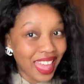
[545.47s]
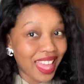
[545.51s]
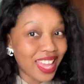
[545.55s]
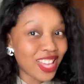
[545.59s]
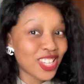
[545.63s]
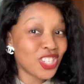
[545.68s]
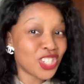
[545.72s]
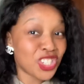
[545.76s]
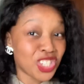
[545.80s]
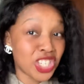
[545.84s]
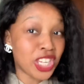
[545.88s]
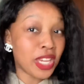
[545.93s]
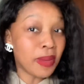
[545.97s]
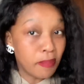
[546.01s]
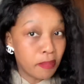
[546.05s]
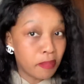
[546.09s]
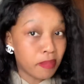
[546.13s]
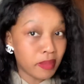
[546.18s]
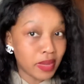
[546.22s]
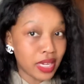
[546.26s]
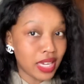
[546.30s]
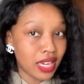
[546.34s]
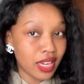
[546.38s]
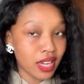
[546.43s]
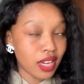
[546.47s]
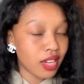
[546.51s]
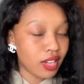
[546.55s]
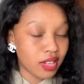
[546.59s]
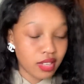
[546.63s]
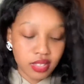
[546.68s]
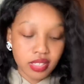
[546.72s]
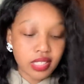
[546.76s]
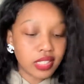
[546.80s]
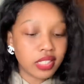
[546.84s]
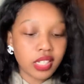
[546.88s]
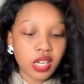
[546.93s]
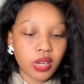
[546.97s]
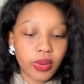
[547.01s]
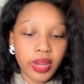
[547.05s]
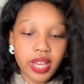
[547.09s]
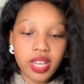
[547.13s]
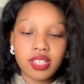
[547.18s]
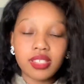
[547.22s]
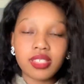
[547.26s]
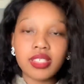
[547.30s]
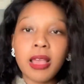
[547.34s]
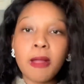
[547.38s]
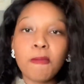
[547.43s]
cheap me, no
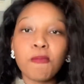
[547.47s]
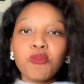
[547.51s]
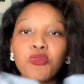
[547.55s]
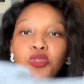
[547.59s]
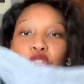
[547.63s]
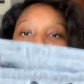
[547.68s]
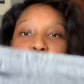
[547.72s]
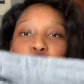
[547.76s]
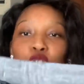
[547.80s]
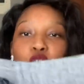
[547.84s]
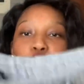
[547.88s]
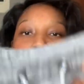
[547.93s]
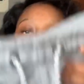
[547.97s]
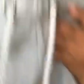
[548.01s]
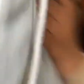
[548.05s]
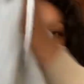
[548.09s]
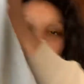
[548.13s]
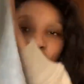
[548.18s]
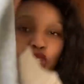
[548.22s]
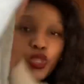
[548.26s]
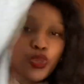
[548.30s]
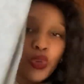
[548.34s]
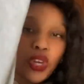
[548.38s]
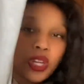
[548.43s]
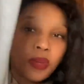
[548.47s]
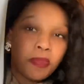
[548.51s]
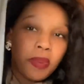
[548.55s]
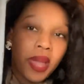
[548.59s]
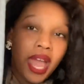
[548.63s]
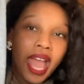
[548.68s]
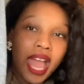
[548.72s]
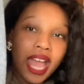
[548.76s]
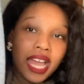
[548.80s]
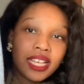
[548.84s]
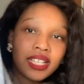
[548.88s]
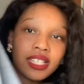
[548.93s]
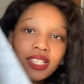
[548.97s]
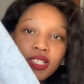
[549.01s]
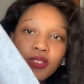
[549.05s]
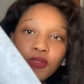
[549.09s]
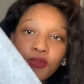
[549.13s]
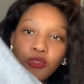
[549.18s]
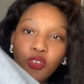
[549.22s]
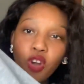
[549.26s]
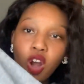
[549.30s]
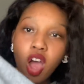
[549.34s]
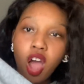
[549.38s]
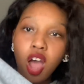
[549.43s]
ways. So I got these sweatpants
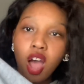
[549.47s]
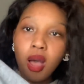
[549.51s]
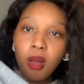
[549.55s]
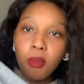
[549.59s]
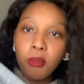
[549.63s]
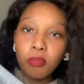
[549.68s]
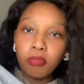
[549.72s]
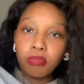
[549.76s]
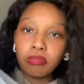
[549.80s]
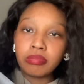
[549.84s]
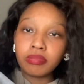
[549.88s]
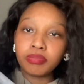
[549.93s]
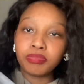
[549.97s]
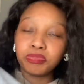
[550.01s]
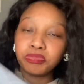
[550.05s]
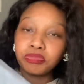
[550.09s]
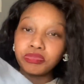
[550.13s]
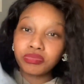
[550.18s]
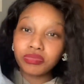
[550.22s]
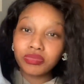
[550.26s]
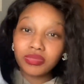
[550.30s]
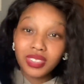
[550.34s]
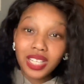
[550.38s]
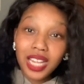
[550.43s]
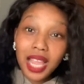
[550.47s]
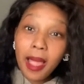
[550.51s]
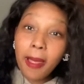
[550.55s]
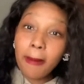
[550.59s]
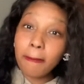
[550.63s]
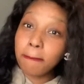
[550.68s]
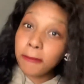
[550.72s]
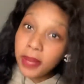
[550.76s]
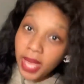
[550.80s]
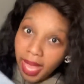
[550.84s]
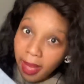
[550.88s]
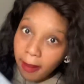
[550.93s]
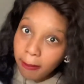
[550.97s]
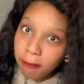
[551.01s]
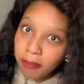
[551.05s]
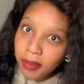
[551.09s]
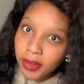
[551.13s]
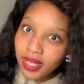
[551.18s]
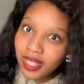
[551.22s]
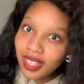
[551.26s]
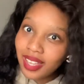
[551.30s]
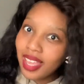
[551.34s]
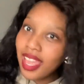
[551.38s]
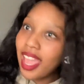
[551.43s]
from Pep
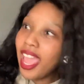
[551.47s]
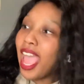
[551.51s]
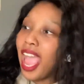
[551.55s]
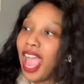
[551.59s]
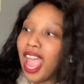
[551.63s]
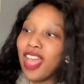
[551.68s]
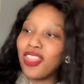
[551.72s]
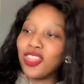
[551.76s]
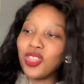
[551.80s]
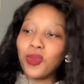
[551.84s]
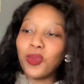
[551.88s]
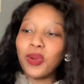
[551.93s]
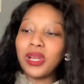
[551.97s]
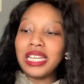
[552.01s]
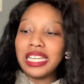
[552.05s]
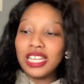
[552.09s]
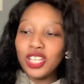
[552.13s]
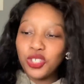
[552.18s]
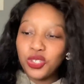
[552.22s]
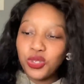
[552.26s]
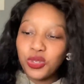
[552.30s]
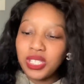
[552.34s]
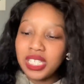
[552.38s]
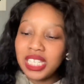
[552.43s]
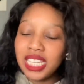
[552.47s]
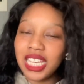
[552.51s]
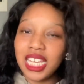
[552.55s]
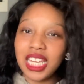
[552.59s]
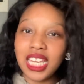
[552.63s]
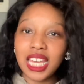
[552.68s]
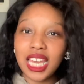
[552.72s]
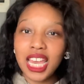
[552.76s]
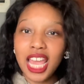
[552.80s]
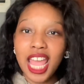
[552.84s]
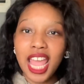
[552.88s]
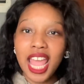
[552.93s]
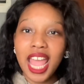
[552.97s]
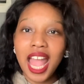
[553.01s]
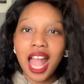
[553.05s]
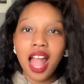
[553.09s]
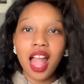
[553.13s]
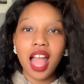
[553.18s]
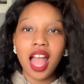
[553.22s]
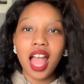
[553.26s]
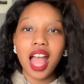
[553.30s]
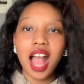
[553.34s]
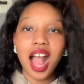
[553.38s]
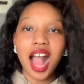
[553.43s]
and they were literally
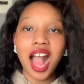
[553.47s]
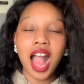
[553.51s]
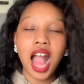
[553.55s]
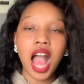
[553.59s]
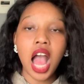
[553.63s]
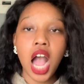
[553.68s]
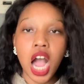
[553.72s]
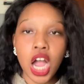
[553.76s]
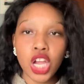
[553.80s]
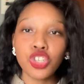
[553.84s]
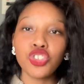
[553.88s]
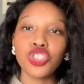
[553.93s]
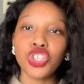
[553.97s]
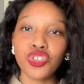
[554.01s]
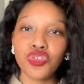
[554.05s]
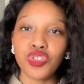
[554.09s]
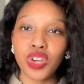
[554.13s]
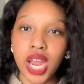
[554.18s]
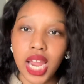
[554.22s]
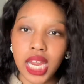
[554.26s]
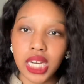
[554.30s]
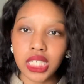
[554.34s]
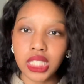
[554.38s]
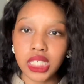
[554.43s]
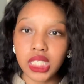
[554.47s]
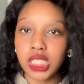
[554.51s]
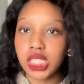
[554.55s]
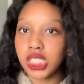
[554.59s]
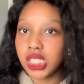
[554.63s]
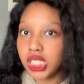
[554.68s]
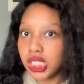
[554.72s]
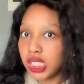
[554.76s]
R100.